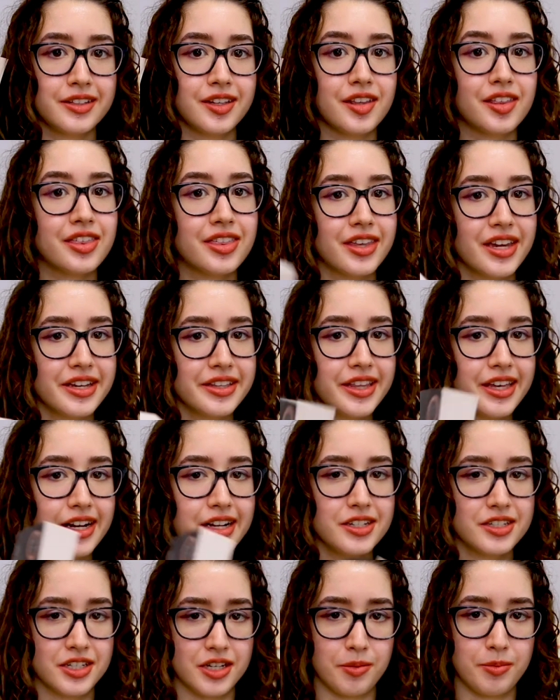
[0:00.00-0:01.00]
The thing that
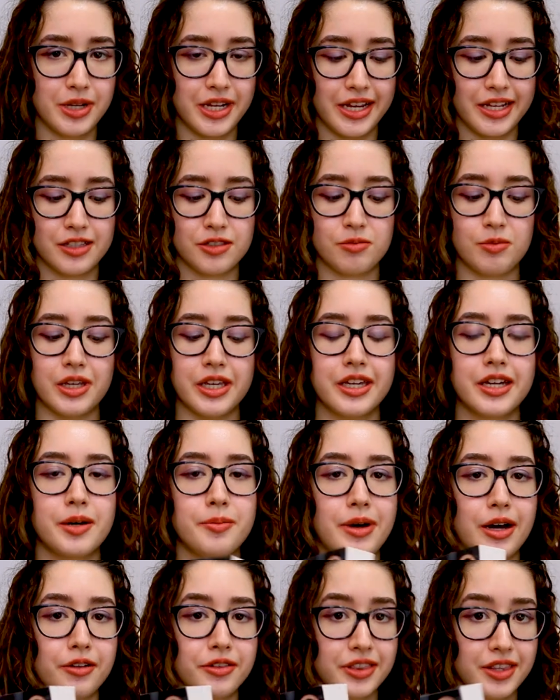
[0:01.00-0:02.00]
intimidates me
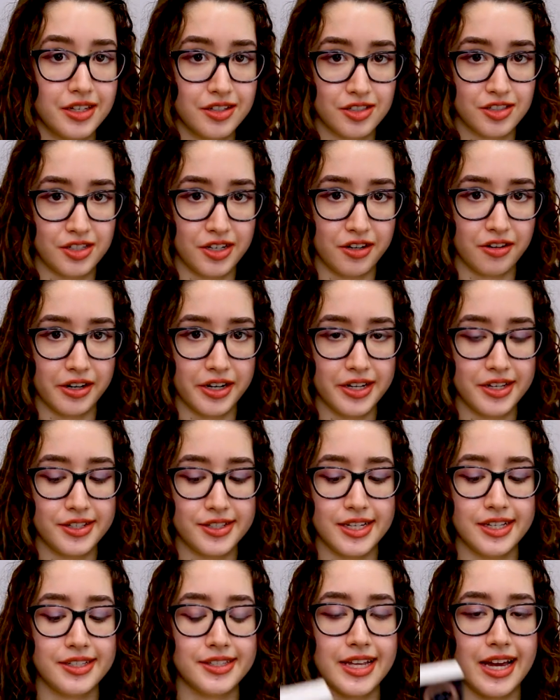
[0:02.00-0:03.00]
about this
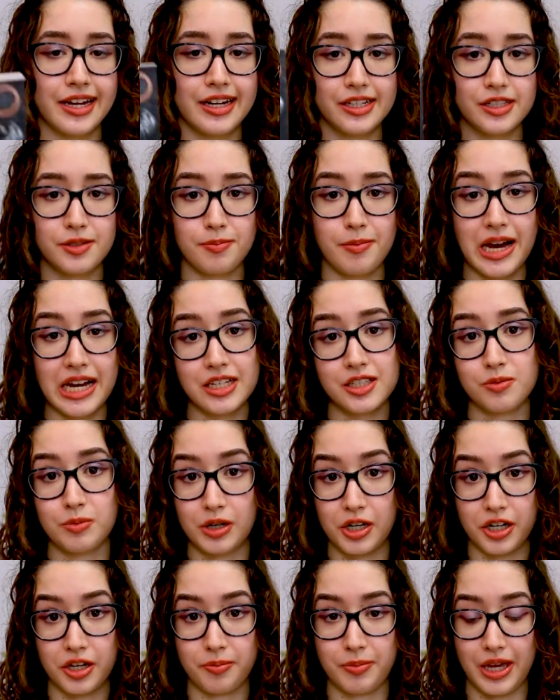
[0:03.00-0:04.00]
series is that it's mass
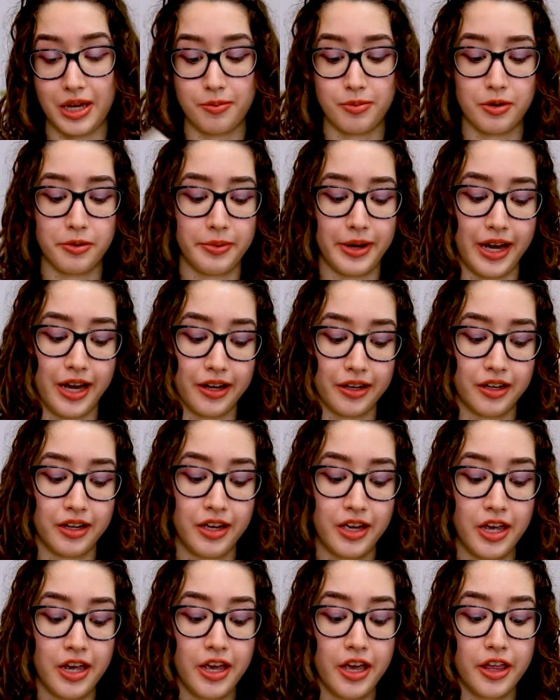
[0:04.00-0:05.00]
market paperback,
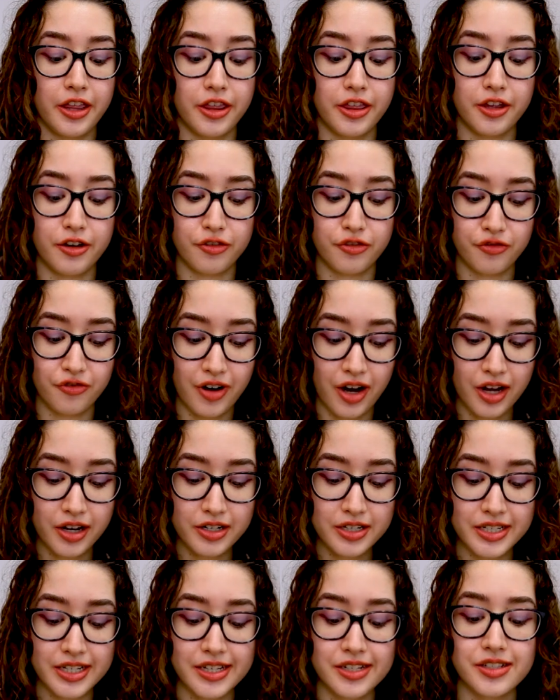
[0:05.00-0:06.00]
the
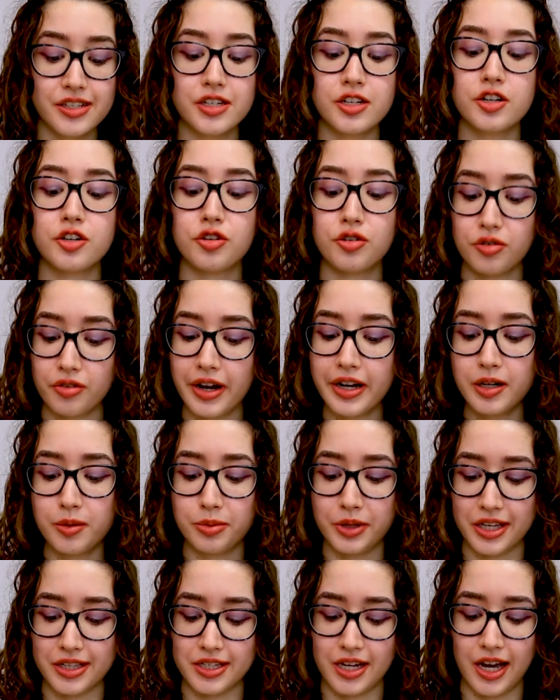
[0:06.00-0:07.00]
font is
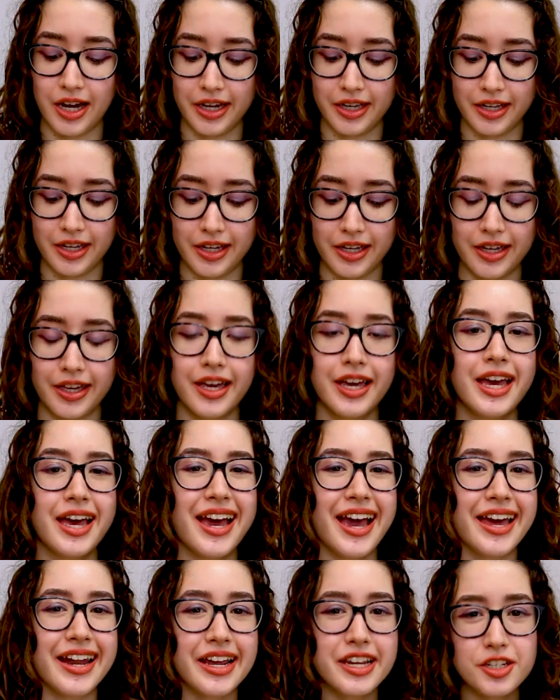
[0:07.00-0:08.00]
incredibly tiny,
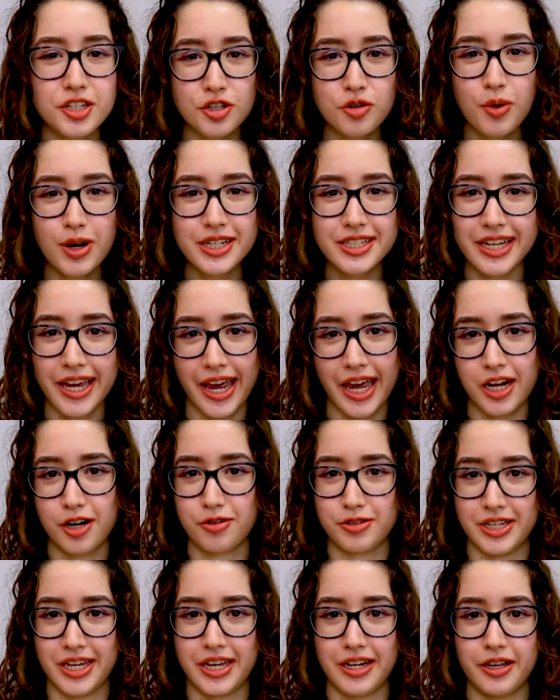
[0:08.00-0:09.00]
and I do want to
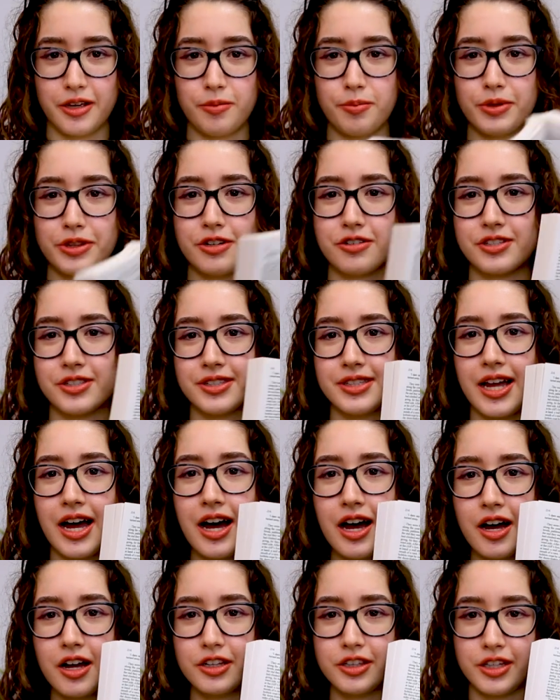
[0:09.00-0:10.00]
annotate it, but there's
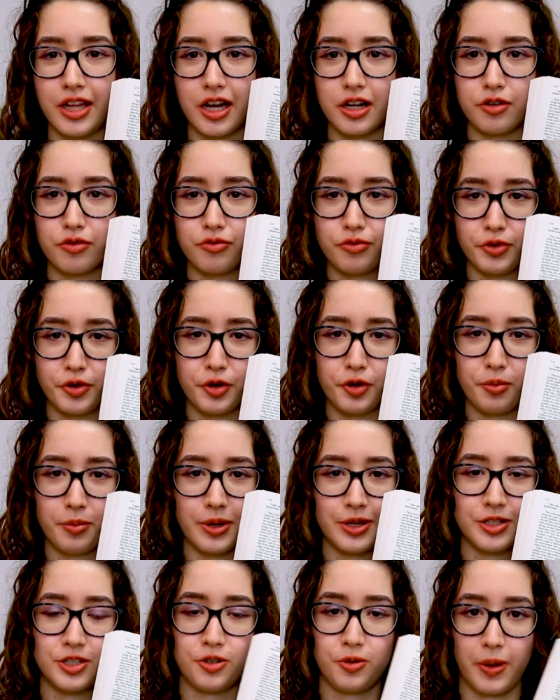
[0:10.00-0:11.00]
not a lot of
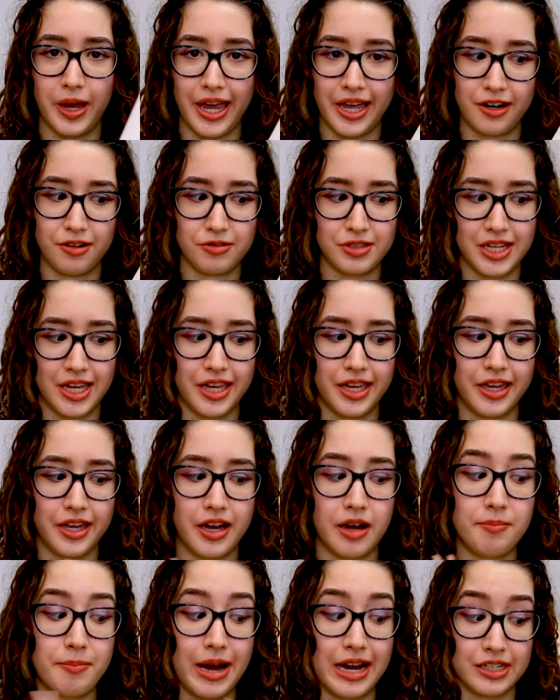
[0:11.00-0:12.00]
room to annotate
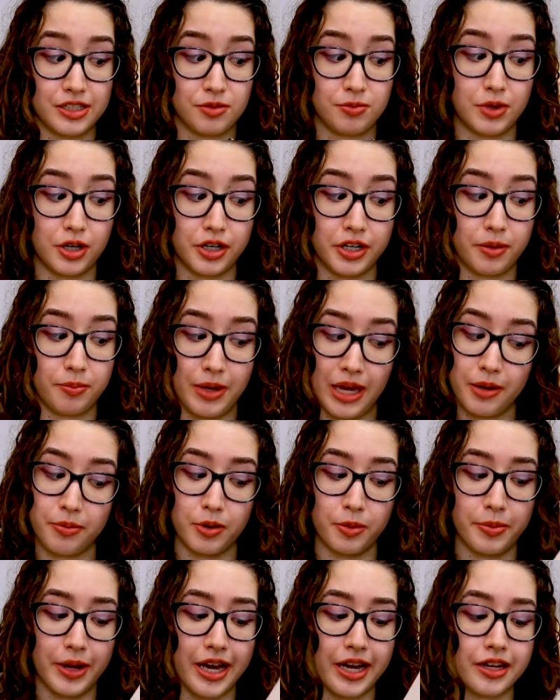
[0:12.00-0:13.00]
a mass market
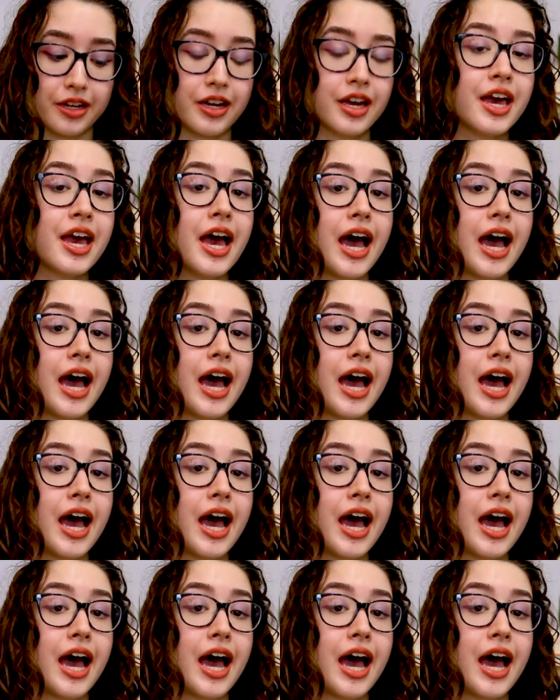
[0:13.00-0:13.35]
paperback.